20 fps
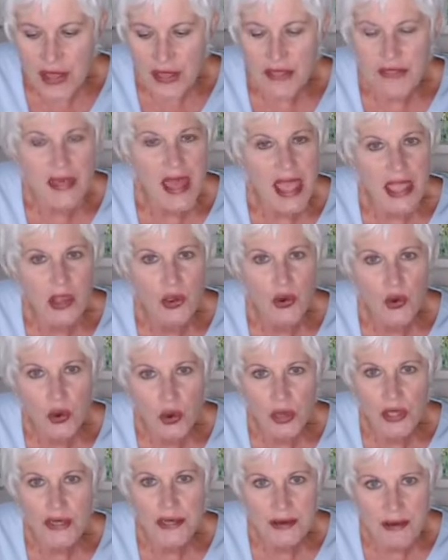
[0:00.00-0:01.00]
they
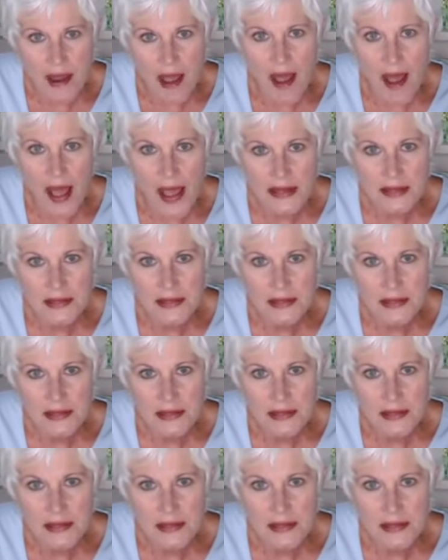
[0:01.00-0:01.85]
could not